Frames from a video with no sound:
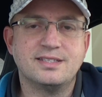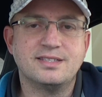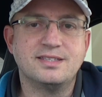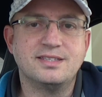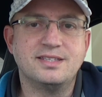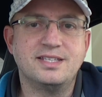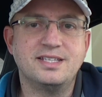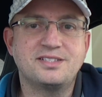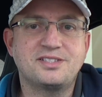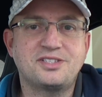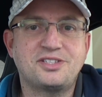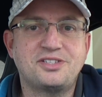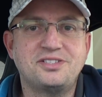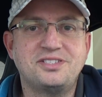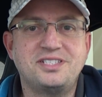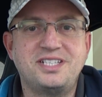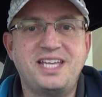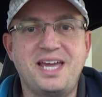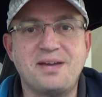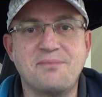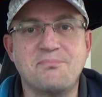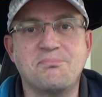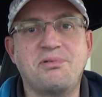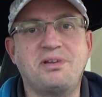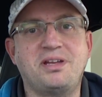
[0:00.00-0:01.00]
This could
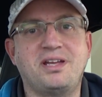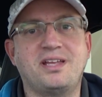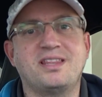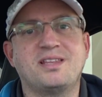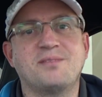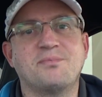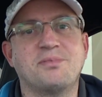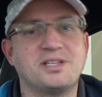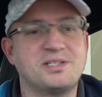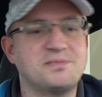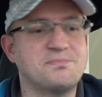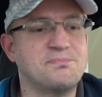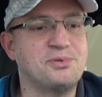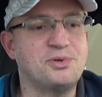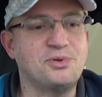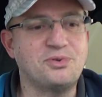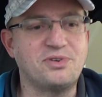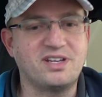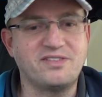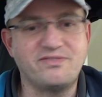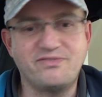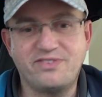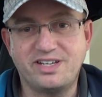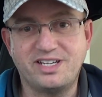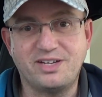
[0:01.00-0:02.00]
yet be the most
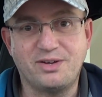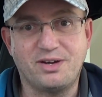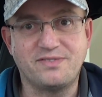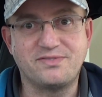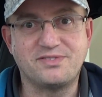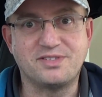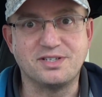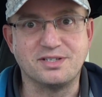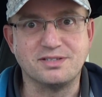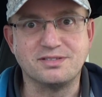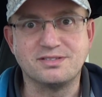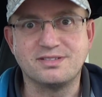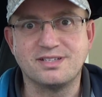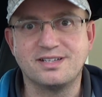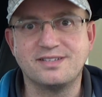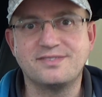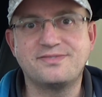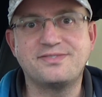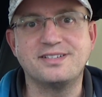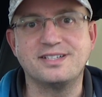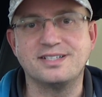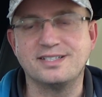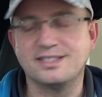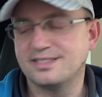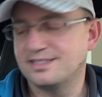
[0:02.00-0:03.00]
boring video I've done so
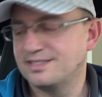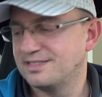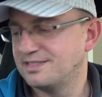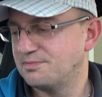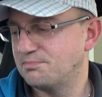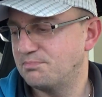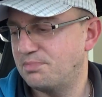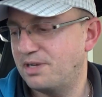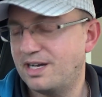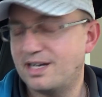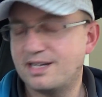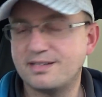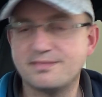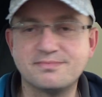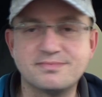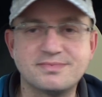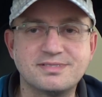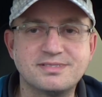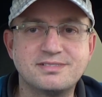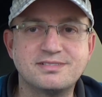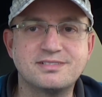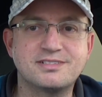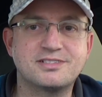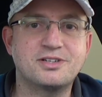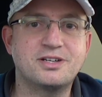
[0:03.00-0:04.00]
far, but
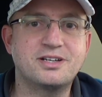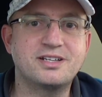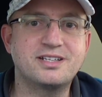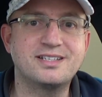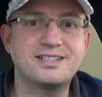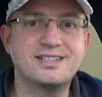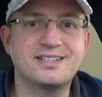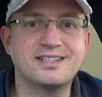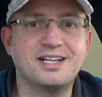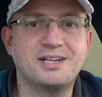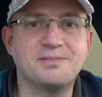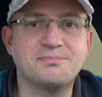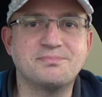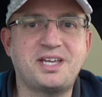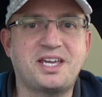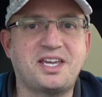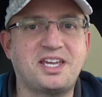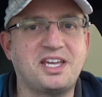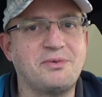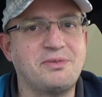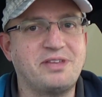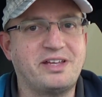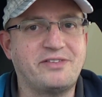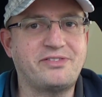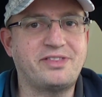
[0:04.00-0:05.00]
I'll try and update
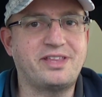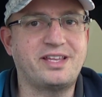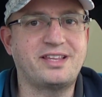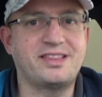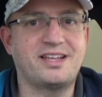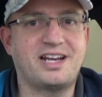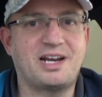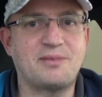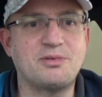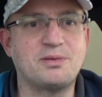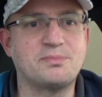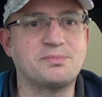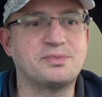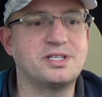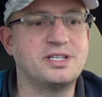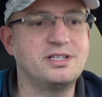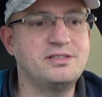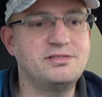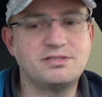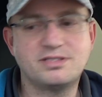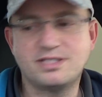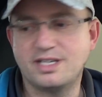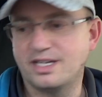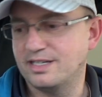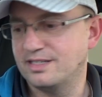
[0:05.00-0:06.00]
you with everything that I'm up to.
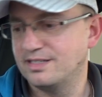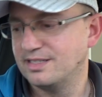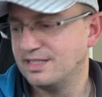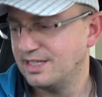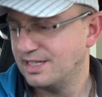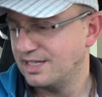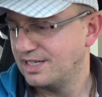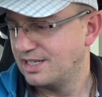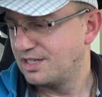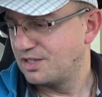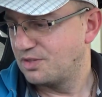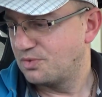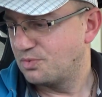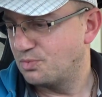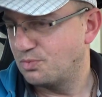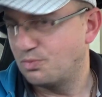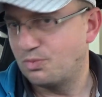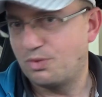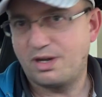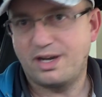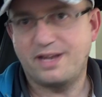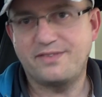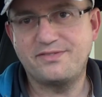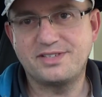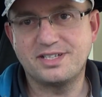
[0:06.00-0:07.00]
So
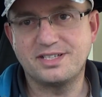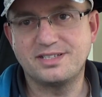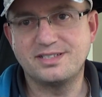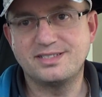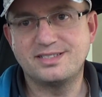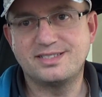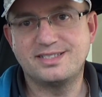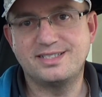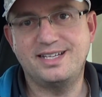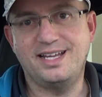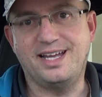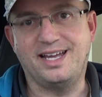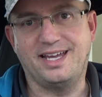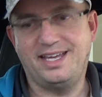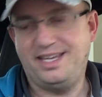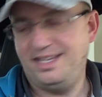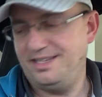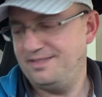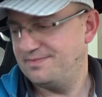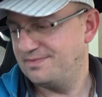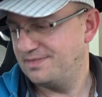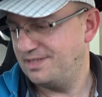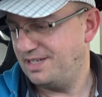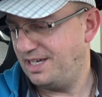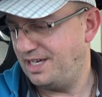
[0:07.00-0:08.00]
what I've done today
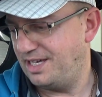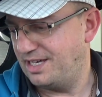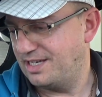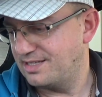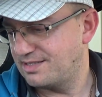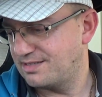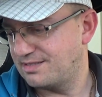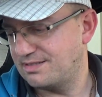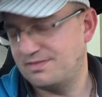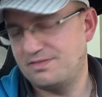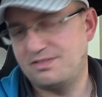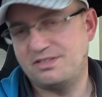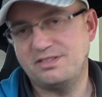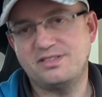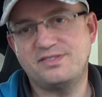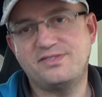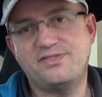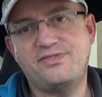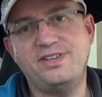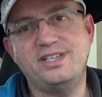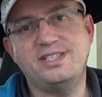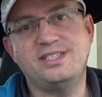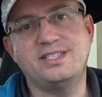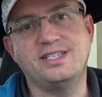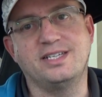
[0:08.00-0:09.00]
is I've just
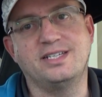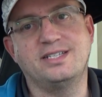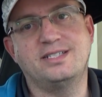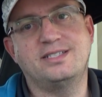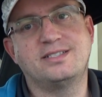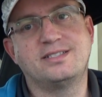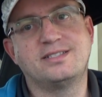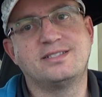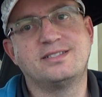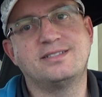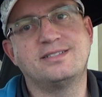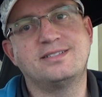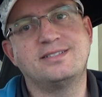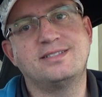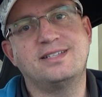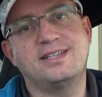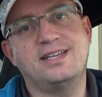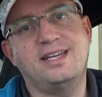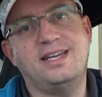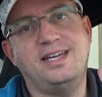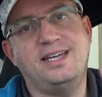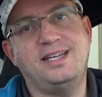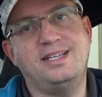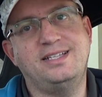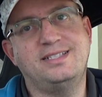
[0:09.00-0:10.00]
fitted
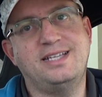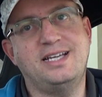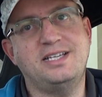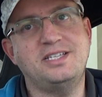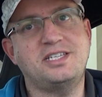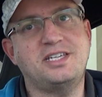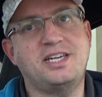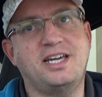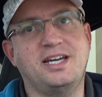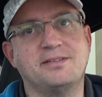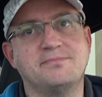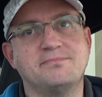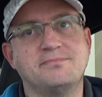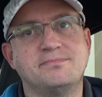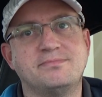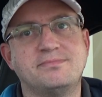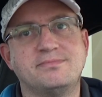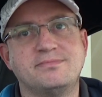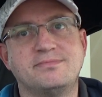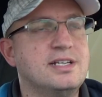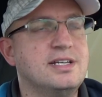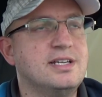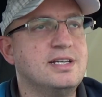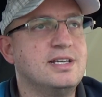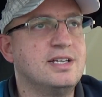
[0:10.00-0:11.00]
a dash cam.
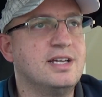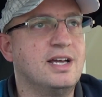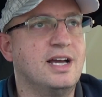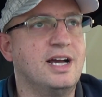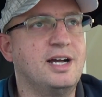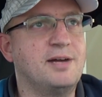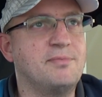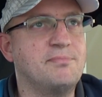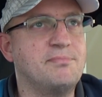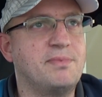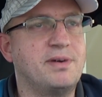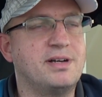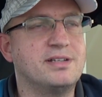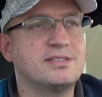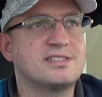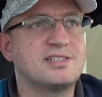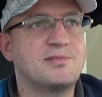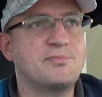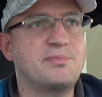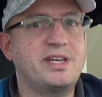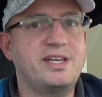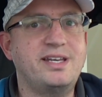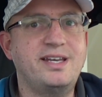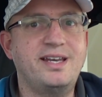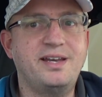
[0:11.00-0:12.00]

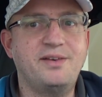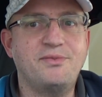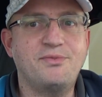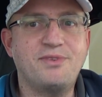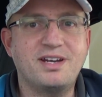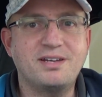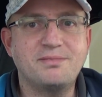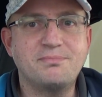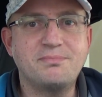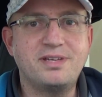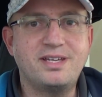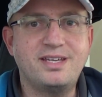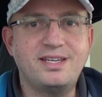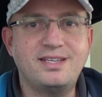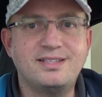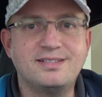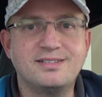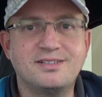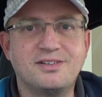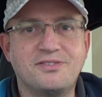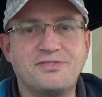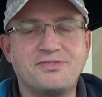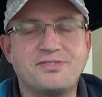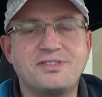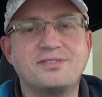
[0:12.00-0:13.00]
Somebody nearly ran me
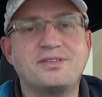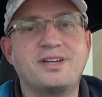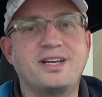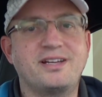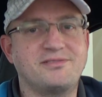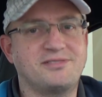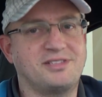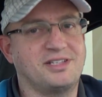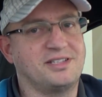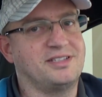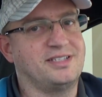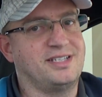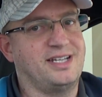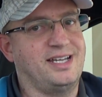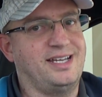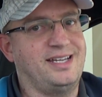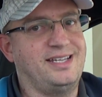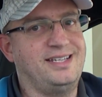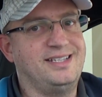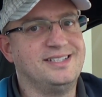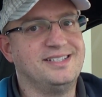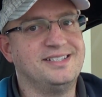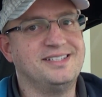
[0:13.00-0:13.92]
off the road the other day